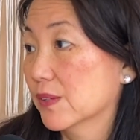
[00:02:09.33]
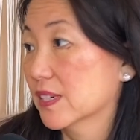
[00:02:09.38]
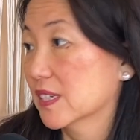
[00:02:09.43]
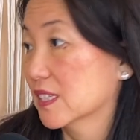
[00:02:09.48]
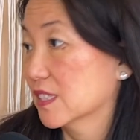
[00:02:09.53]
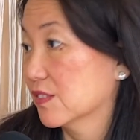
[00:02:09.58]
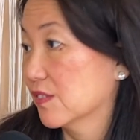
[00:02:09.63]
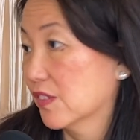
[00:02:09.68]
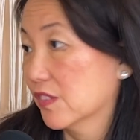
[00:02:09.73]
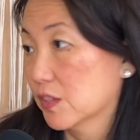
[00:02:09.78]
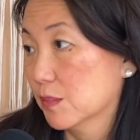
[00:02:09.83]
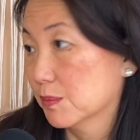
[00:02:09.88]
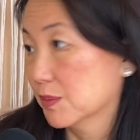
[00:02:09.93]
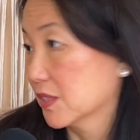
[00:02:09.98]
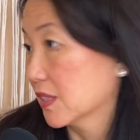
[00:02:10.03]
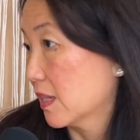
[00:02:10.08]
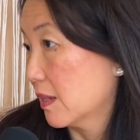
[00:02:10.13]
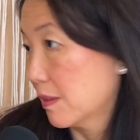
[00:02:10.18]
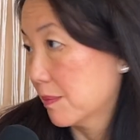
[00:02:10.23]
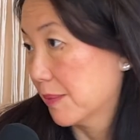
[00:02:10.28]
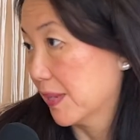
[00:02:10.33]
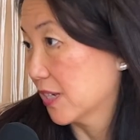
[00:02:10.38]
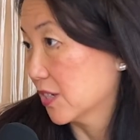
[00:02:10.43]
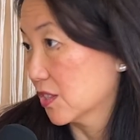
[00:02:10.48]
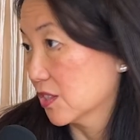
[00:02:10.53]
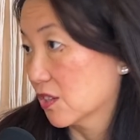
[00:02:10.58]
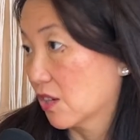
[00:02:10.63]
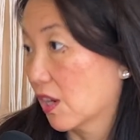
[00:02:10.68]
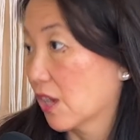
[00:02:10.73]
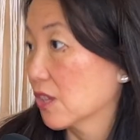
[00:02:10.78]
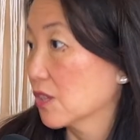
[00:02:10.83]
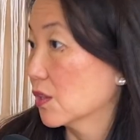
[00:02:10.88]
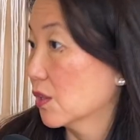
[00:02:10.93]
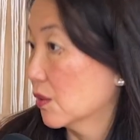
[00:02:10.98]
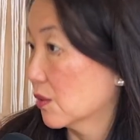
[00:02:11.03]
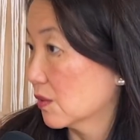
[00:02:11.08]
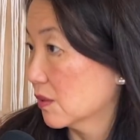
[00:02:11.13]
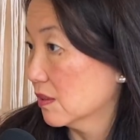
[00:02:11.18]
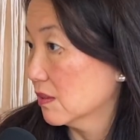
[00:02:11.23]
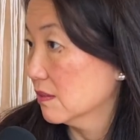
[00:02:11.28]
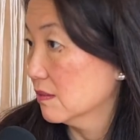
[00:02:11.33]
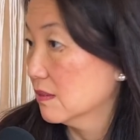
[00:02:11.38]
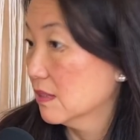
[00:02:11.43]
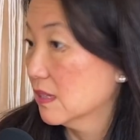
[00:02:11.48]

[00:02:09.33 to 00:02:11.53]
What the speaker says: because 50% of my patients aren't local.